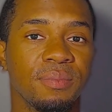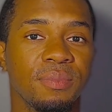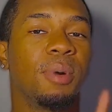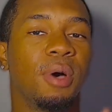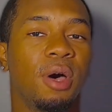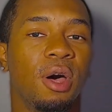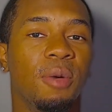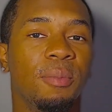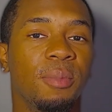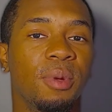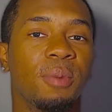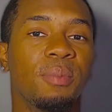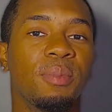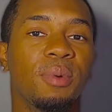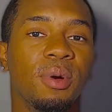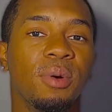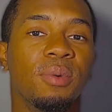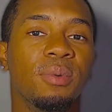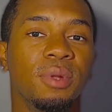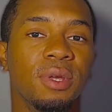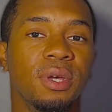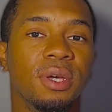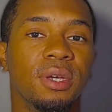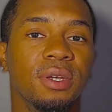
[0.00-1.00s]
Palmier Pro
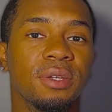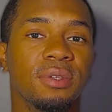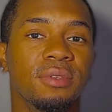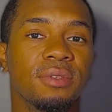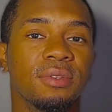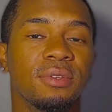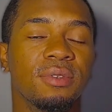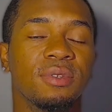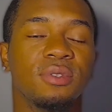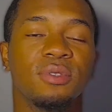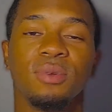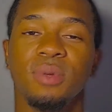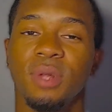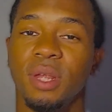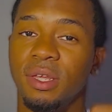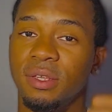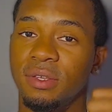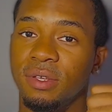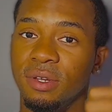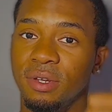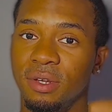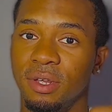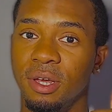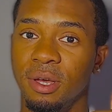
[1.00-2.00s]
does. So that's a
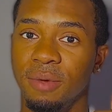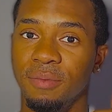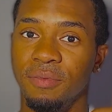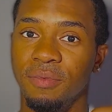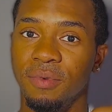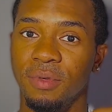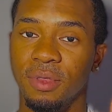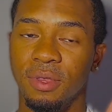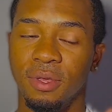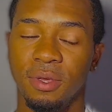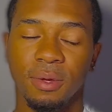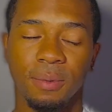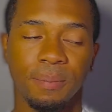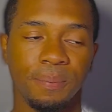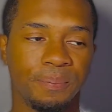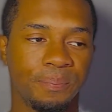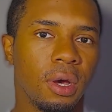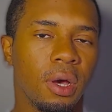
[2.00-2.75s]
dub for them.